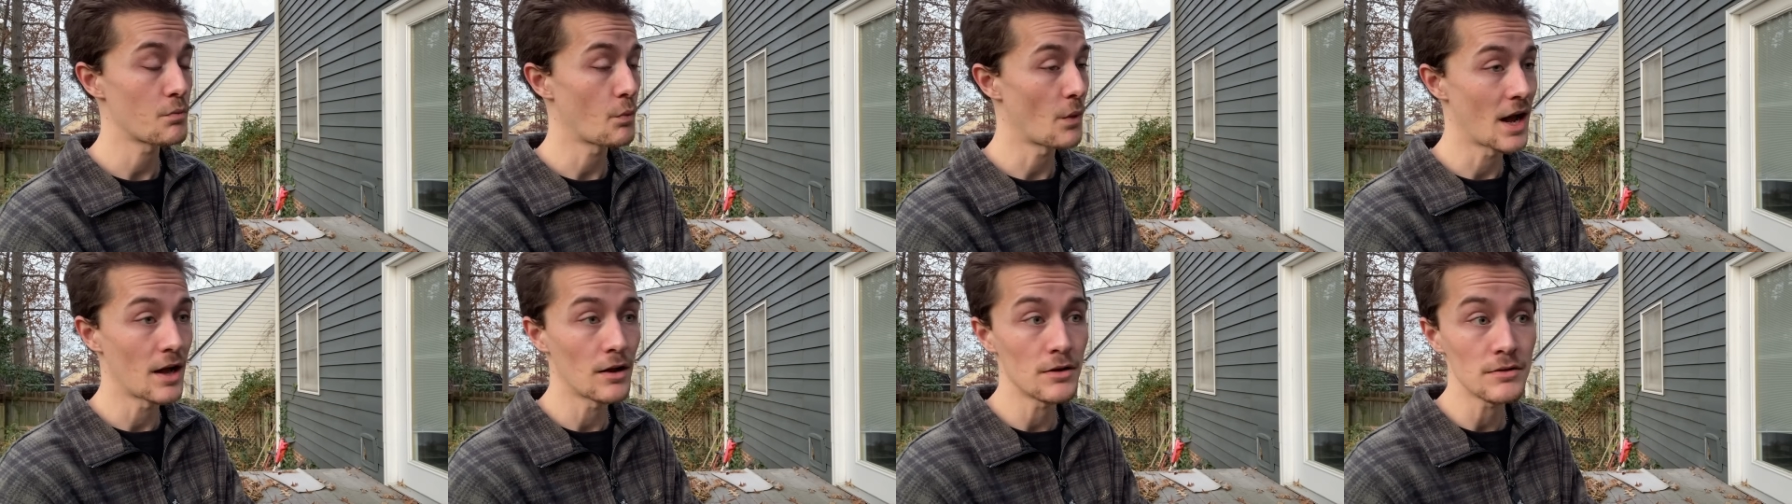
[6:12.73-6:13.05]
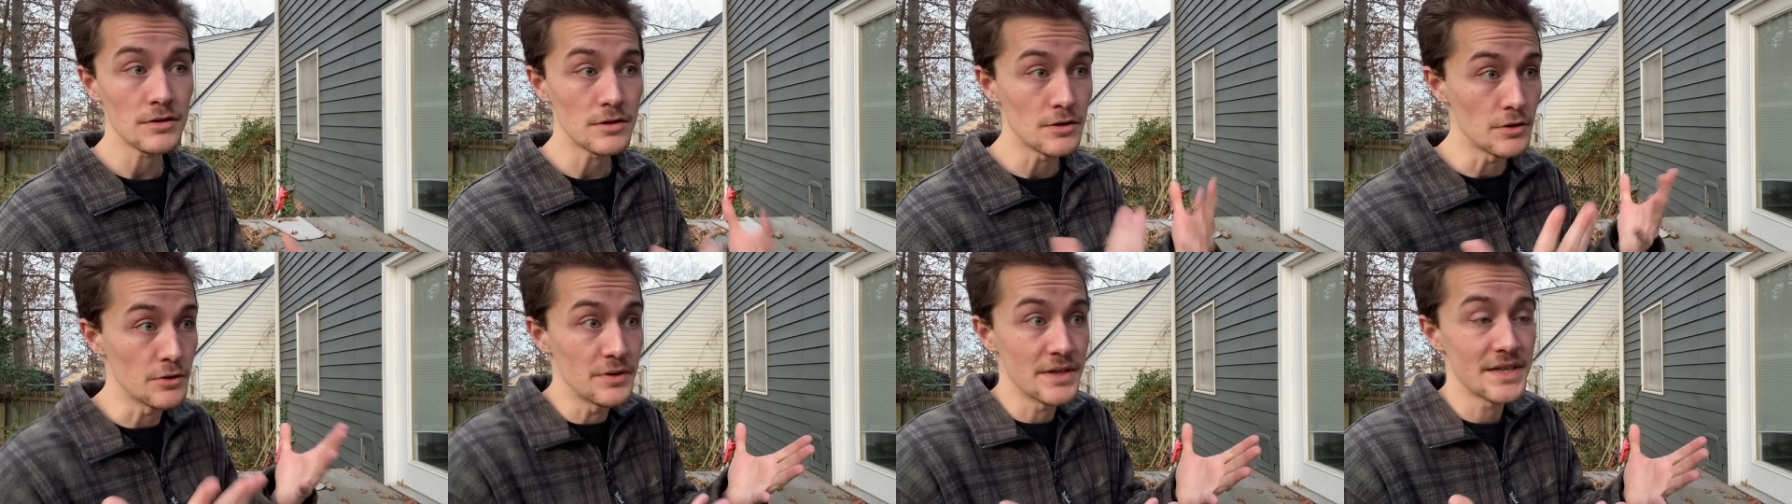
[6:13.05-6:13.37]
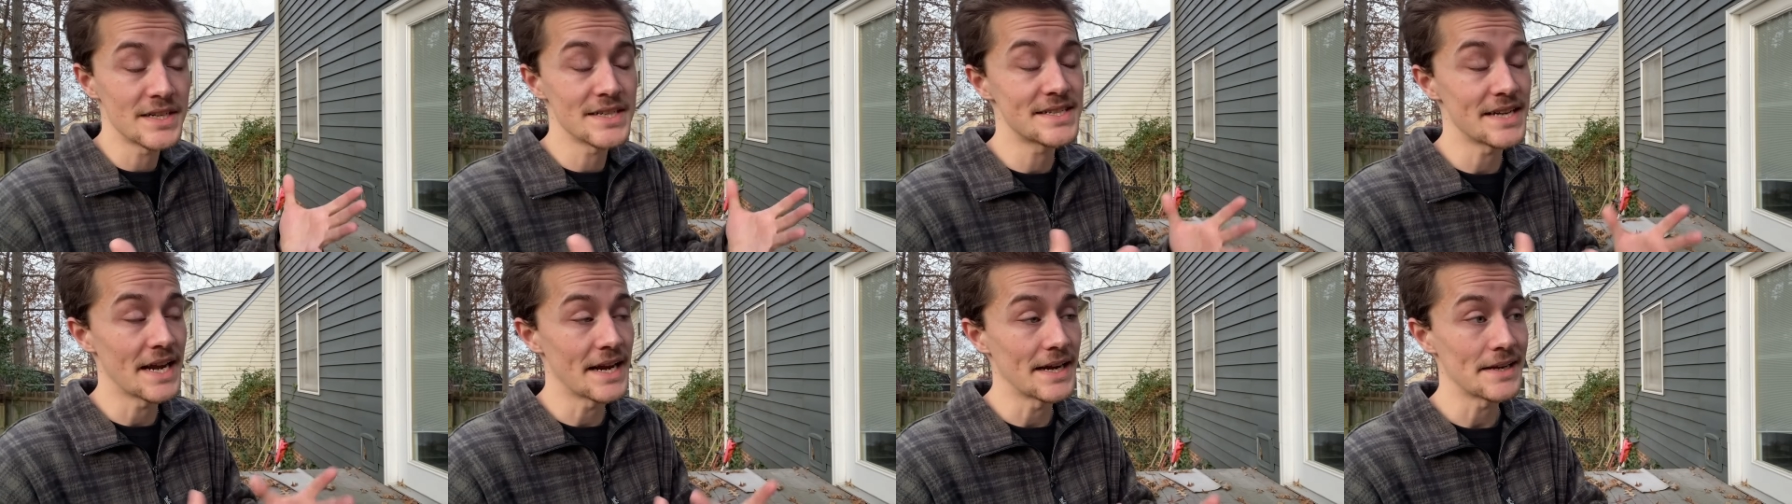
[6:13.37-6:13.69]
well,
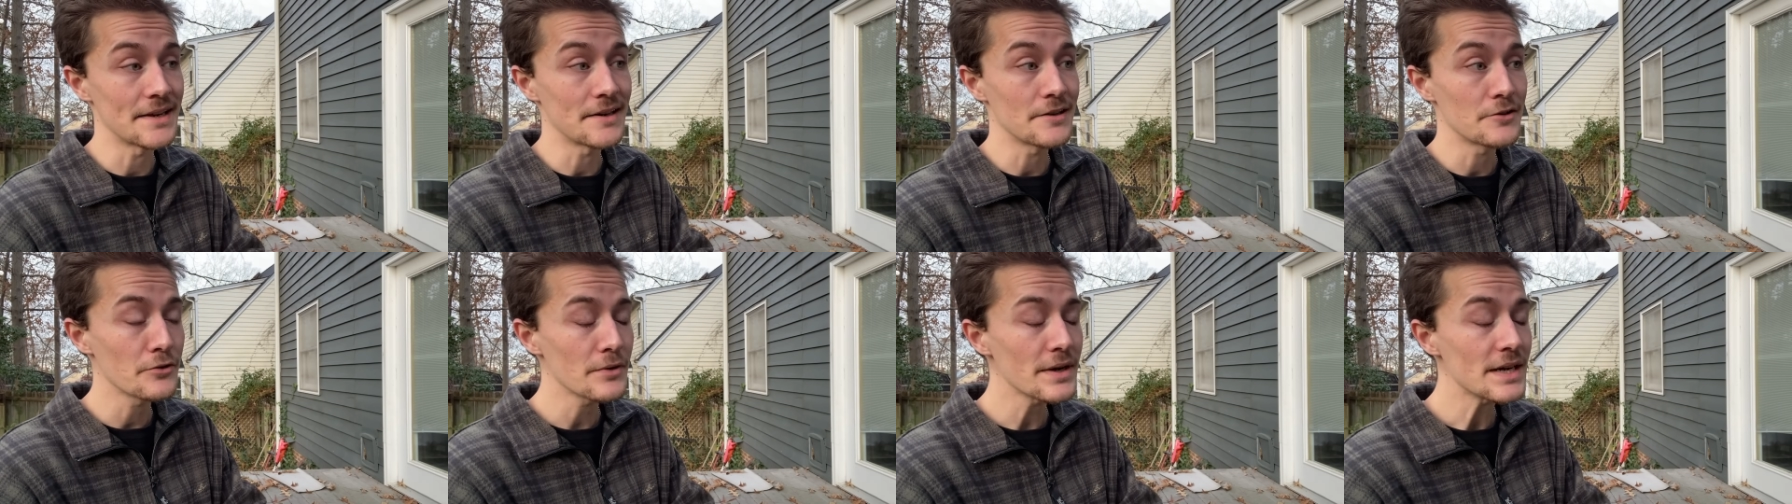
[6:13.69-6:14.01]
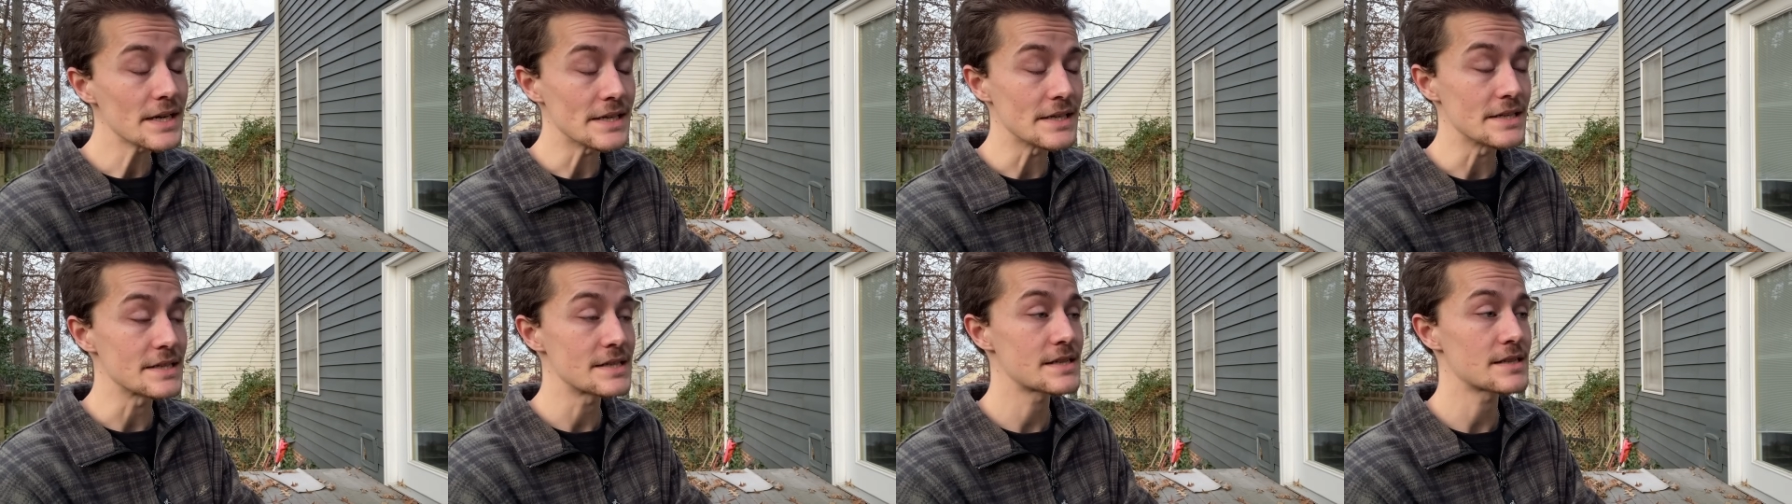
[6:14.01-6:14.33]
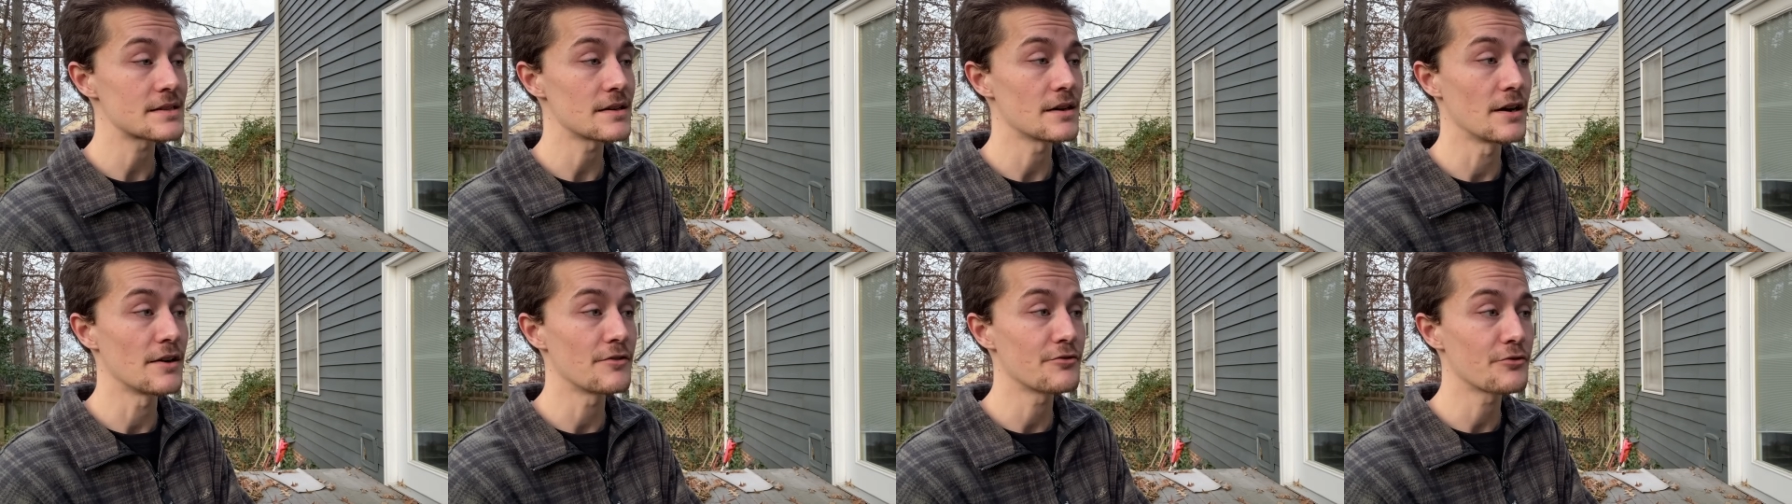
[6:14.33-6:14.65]
gluten-containing ingredients,
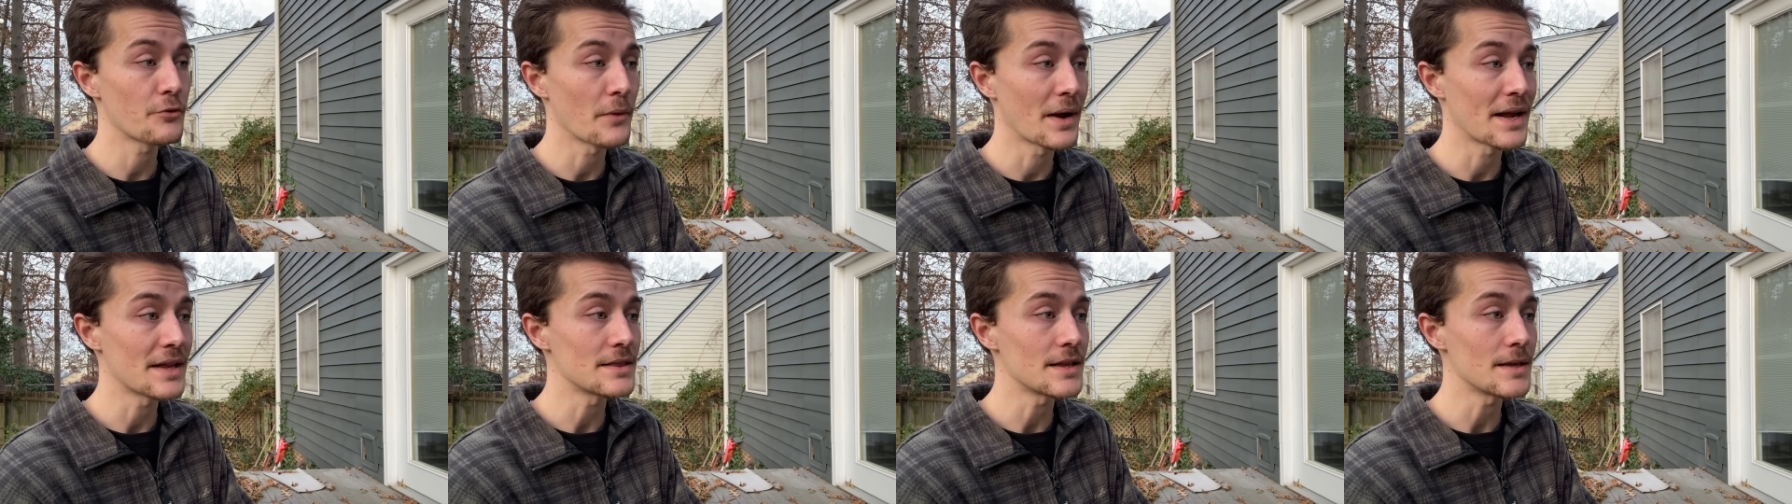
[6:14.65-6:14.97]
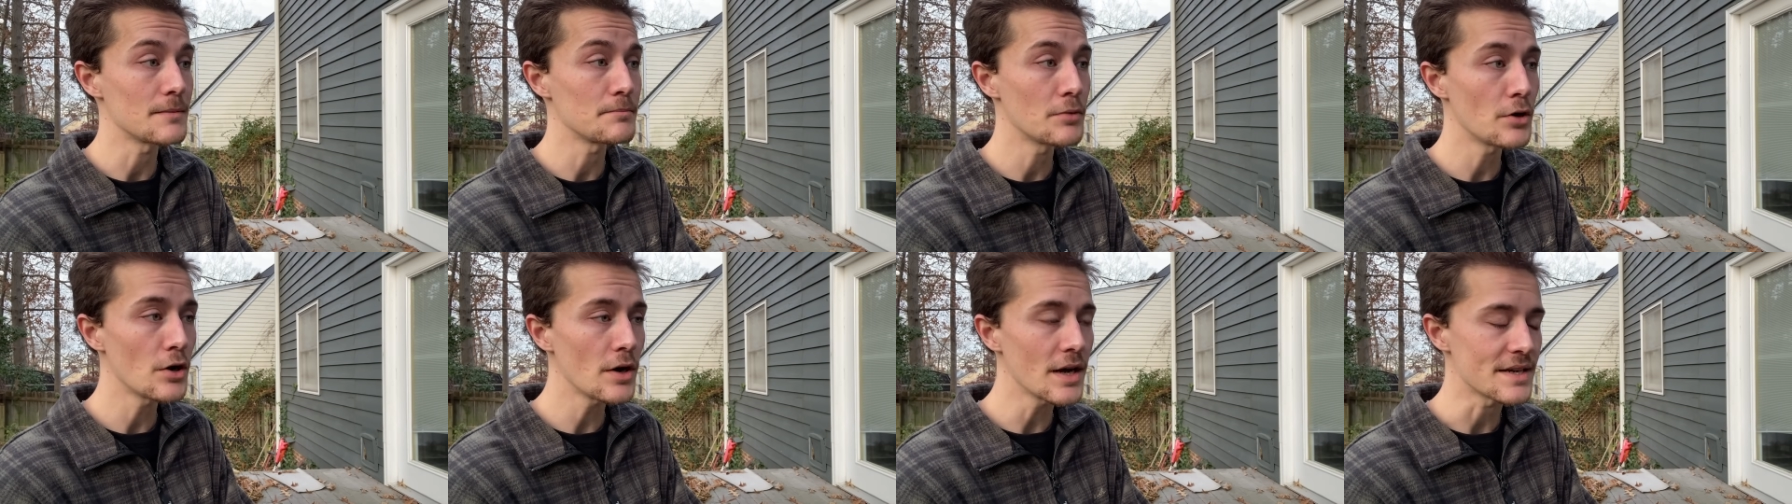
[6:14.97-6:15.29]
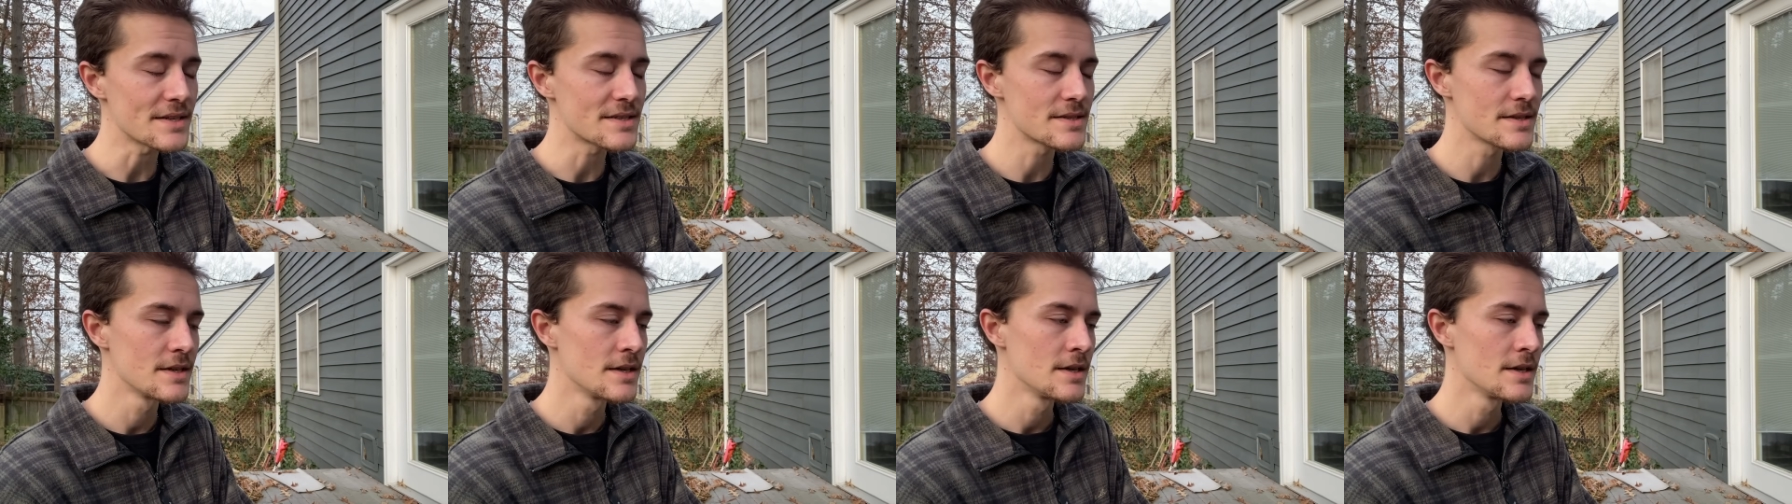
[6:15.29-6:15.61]
frankly put.